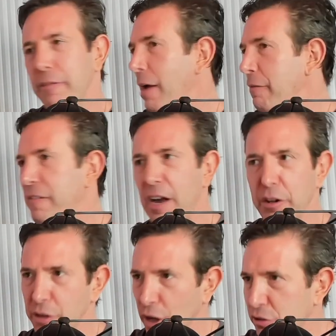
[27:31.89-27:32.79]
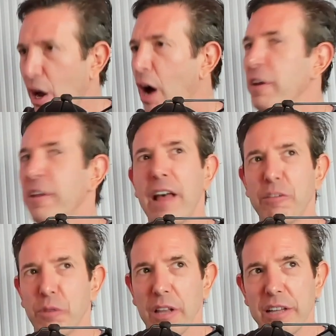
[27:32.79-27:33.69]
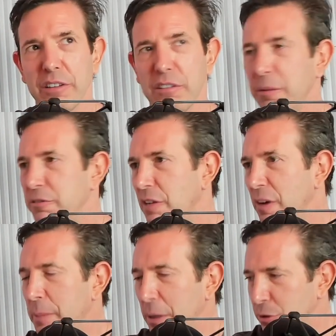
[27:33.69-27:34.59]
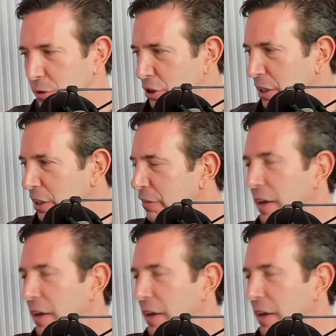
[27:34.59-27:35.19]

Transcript: I failed a ton, and that's what led to some stuff I've been able to achieve.